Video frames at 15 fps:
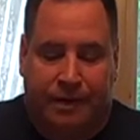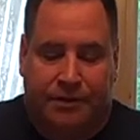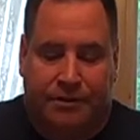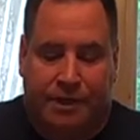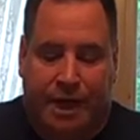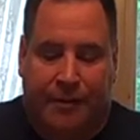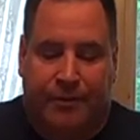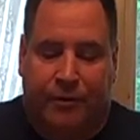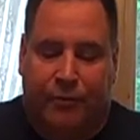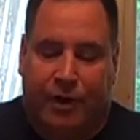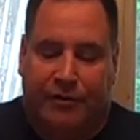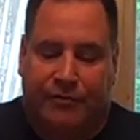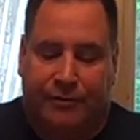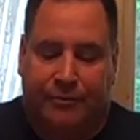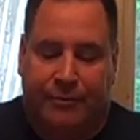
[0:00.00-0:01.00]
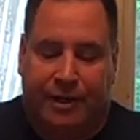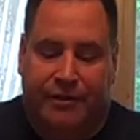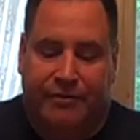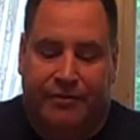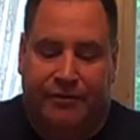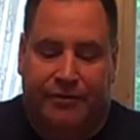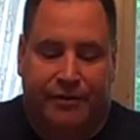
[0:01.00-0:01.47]
Simon Western
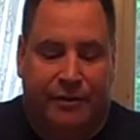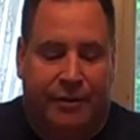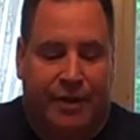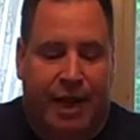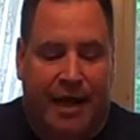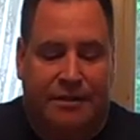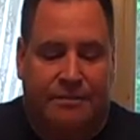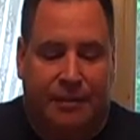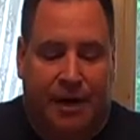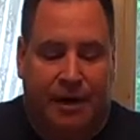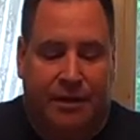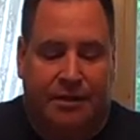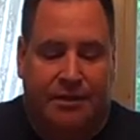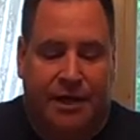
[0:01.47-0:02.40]
mentions in the last part of